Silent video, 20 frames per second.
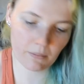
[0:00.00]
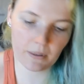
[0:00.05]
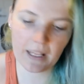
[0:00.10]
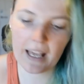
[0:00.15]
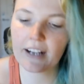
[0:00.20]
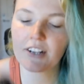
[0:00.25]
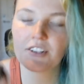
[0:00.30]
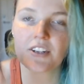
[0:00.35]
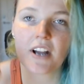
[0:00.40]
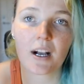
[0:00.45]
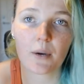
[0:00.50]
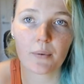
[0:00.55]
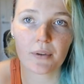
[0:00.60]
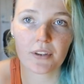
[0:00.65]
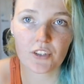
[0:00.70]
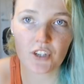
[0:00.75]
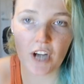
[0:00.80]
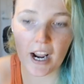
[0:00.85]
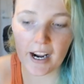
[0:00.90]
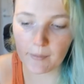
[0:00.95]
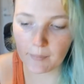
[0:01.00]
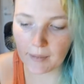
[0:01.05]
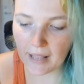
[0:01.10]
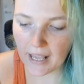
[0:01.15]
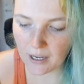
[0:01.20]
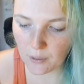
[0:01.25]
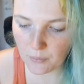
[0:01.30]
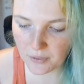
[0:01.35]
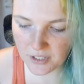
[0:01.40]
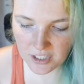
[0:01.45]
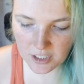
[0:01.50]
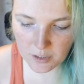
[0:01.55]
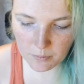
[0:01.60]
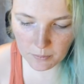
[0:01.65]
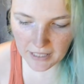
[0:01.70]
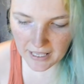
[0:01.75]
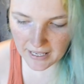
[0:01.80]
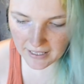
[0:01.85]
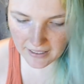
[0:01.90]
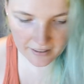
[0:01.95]
Blackjack with Jack Black, which is
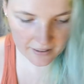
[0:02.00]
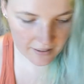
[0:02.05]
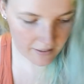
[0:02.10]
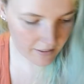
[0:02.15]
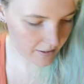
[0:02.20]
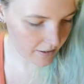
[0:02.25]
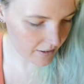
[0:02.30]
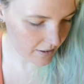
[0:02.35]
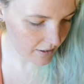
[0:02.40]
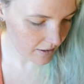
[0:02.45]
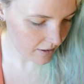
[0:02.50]
black,